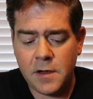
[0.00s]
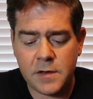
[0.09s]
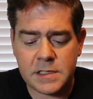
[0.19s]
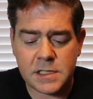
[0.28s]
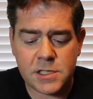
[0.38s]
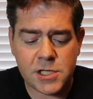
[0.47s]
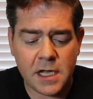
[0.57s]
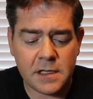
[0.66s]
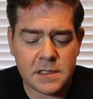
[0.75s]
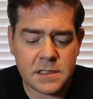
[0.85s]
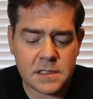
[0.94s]
notice the
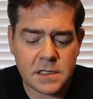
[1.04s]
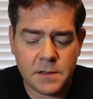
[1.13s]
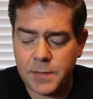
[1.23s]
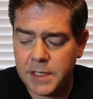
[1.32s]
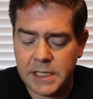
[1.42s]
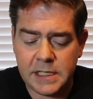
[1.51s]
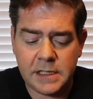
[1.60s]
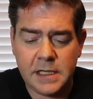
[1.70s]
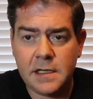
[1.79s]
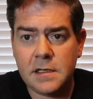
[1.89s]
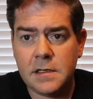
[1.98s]
shell is
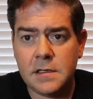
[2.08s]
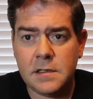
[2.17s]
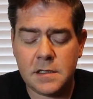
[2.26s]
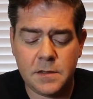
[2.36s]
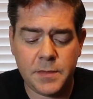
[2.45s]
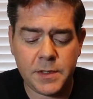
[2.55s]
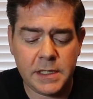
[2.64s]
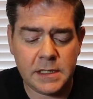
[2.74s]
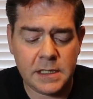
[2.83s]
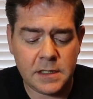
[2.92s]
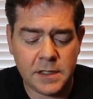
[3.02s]
completely
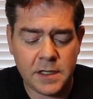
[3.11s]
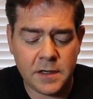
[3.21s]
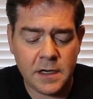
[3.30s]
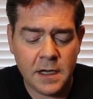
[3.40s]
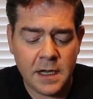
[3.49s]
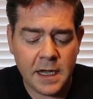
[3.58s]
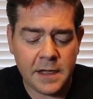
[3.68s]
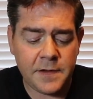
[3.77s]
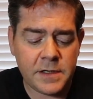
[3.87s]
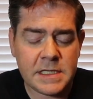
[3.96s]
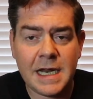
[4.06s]
clear,
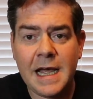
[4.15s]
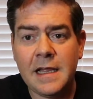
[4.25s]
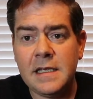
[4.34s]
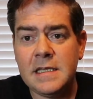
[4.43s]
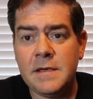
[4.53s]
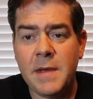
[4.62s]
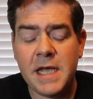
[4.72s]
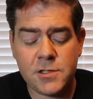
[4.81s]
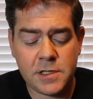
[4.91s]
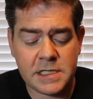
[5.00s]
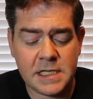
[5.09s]
and there is that LED
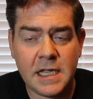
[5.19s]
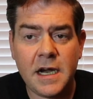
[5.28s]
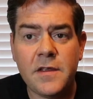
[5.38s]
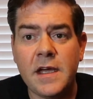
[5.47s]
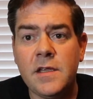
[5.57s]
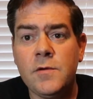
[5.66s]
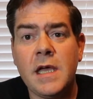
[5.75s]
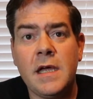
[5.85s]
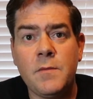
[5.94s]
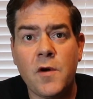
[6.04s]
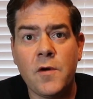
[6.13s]
matrix in there that you
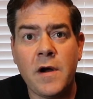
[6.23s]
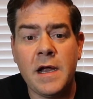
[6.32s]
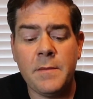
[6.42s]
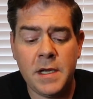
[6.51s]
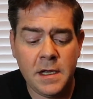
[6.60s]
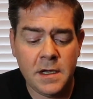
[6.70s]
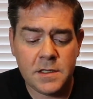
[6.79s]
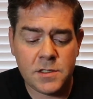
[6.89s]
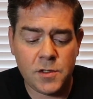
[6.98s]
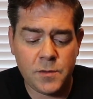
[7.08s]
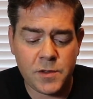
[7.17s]
can program
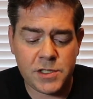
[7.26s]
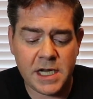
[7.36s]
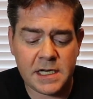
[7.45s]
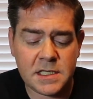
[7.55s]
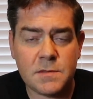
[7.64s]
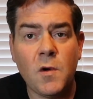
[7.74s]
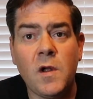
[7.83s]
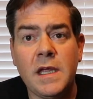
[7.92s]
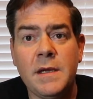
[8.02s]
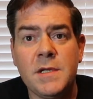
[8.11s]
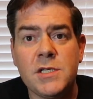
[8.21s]
to project
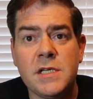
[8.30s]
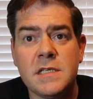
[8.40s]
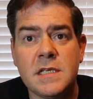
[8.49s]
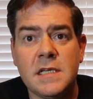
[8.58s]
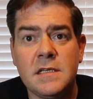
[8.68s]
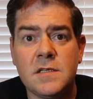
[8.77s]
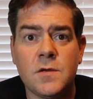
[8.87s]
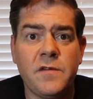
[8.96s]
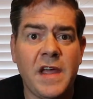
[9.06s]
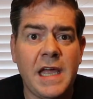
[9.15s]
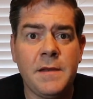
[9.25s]
small images and
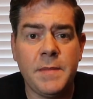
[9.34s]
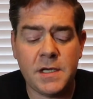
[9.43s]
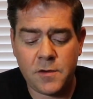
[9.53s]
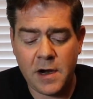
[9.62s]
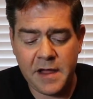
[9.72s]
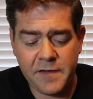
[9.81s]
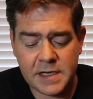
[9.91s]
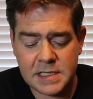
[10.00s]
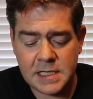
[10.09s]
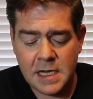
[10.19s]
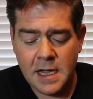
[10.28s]
sort of 8-bit
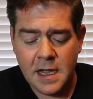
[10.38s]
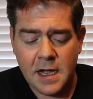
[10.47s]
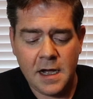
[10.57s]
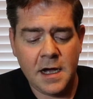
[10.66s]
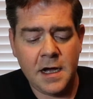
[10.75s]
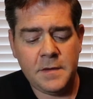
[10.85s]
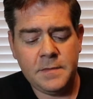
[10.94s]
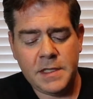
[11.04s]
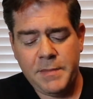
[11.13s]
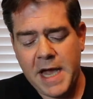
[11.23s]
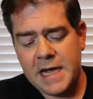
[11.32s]
graphics.
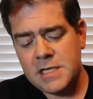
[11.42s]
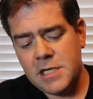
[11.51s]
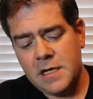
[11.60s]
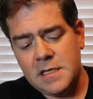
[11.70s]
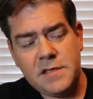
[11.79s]
The packaging on the